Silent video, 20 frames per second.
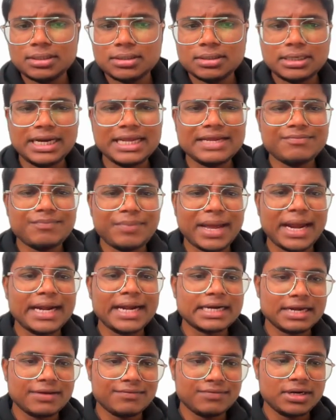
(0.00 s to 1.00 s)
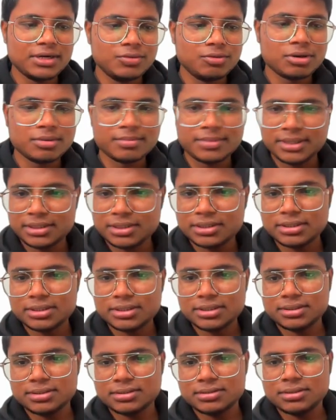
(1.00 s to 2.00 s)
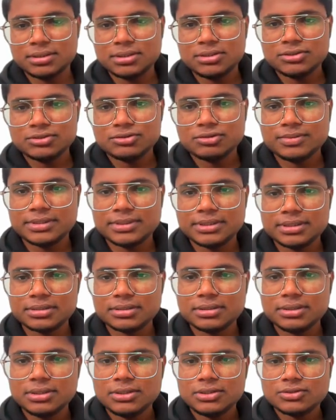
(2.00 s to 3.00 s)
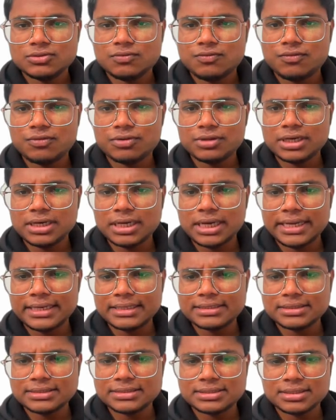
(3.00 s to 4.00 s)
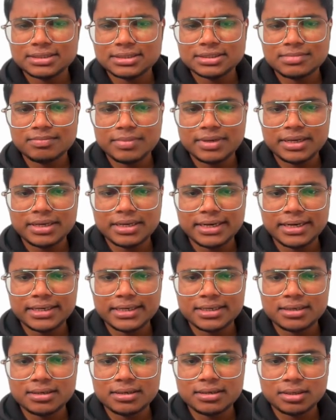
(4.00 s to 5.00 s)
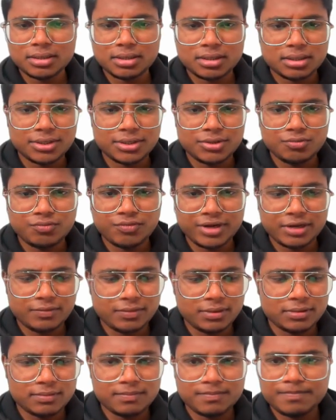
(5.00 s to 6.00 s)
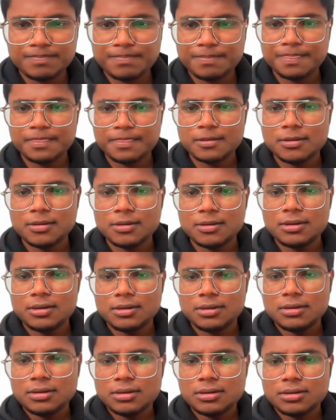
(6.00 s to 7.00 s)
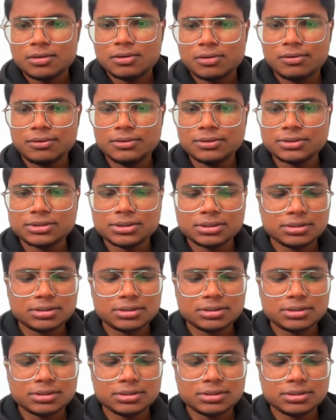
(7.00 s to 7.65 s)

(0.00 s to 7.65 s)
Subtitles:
like parent level new comment there should be there. So for that, I can just simply create a new variable const